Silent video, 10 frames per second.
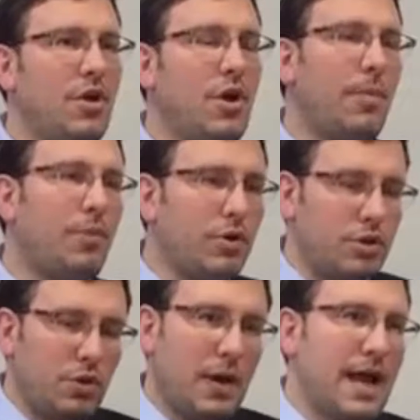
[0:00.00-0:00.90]
A
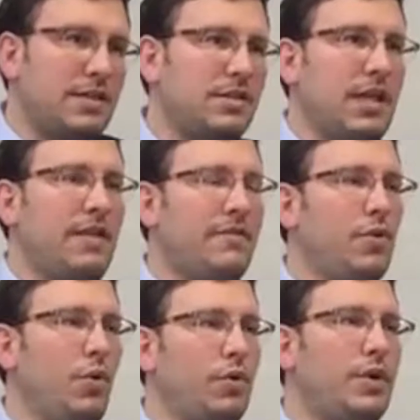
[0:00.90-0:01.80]
person who has his life in
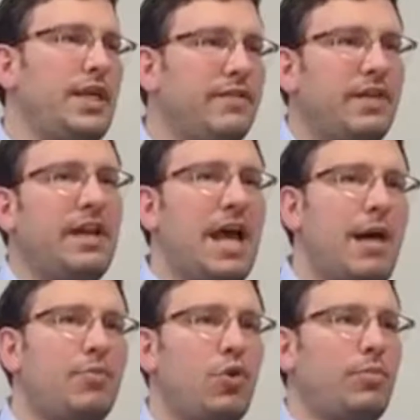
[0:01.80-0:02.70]
order, even in
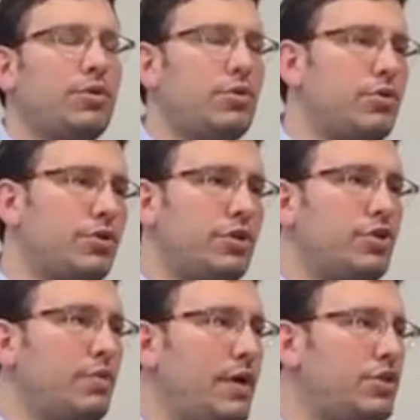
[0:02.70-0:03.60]
abnormal
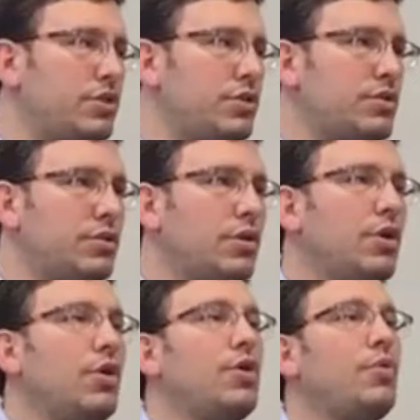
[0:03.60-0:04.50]
situations,
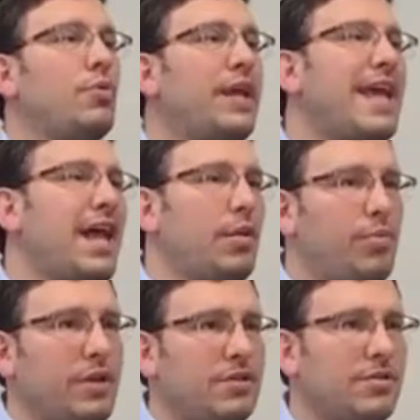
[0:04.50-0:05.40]

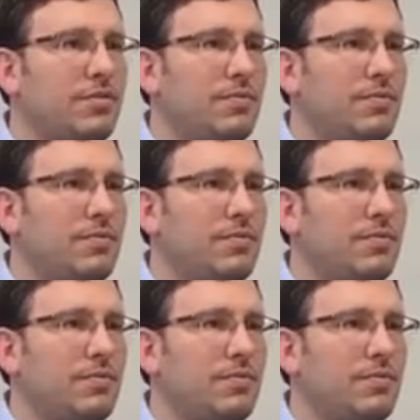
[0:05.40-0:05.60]
recalibrates.